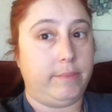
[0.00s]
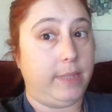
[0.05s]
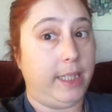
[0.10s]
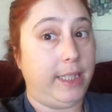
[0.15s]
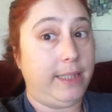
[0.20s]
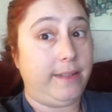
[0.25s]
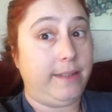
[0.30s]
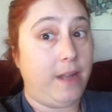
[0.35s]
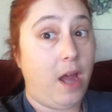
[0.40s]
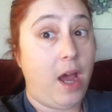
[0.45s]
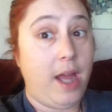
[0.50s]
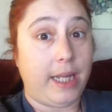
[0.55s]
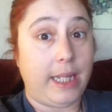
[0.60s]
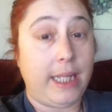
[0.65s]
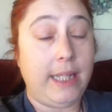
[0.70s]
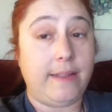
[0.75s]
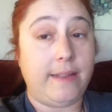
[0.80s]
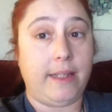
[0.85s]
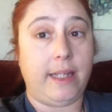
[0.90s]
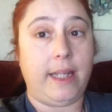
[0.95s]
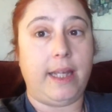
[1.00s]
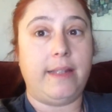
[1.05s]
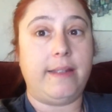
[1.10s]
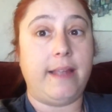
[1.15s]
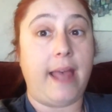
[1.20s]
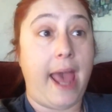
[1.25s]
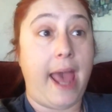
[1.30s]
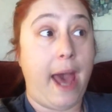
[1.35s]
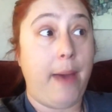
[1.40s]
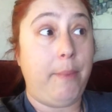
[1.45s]
it's not easy. It's
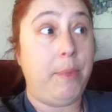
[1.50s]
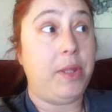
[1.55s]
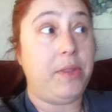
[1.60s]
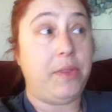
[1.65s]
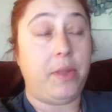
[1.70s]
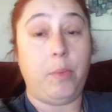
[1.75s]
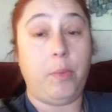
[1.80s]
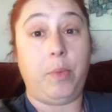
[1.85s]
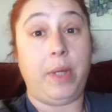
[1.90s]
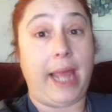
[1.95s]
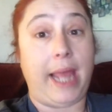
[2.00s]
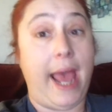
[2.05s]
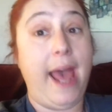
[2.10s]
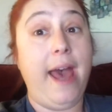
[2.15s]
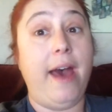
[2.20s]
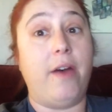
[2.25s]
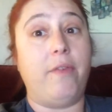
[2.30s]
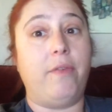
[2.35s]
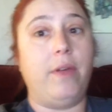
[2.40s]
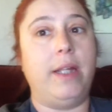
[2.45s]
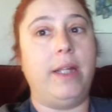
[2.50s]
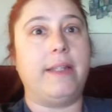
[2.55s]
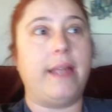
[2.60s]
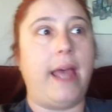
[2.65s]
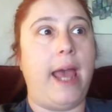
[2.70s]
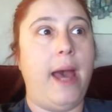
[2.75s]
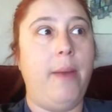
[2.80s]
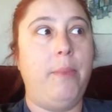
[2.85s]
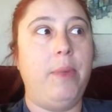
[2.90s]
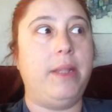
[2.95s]
a habit that we have, and it's a
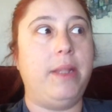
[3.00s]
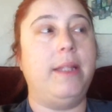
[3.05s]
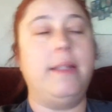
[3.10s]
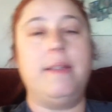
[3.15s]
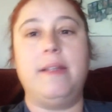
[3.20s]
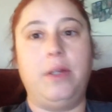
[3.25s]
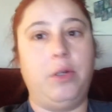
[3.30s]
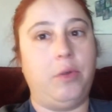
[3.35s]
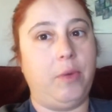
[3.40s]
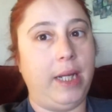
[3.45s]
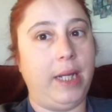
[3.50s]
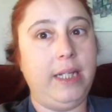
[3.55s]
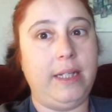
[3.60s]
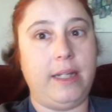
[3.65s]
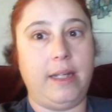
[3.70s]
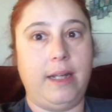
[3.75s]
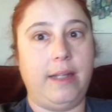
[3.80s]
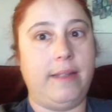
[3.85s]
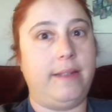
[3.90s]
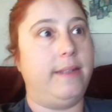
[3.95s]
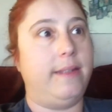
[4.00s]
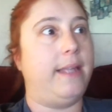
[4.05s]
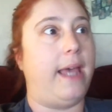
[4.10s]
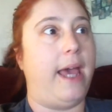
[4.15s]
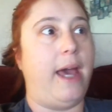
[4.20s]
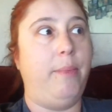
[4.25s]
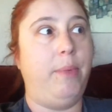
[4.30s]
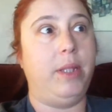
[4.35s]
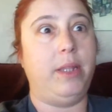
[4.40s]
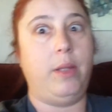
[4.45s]
habit that's ingrained in us. It's a
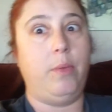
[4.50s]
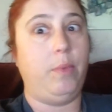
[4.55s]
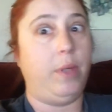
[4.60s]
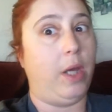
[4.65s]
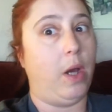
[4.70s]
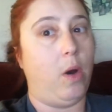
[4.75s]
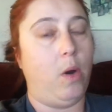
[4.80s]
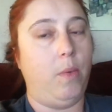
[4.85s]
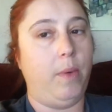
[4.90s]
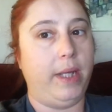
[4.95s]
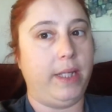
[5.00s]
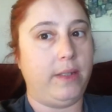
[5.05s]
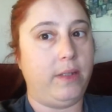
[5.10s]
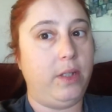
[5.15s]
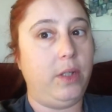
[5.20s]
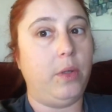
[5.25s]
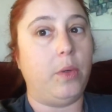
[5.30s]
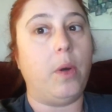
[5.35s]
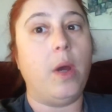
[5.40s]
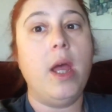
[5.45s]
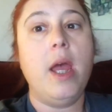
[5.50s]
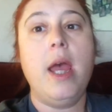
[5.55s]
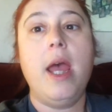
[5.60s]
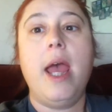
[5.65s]
habit that we always do.